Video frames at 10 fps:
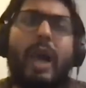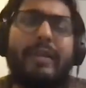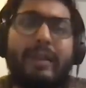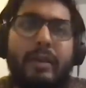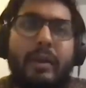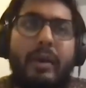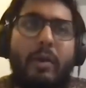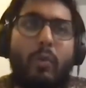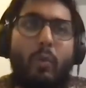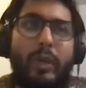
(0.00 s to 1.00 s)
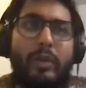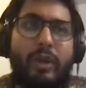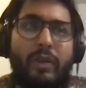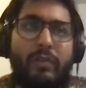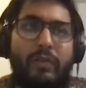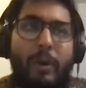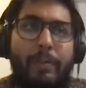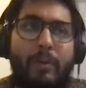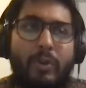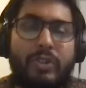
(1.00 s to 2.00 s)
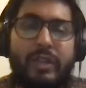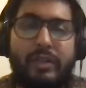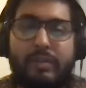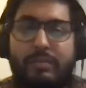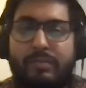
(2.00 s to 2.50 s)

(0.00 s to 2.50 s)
I think when you're kind of approaching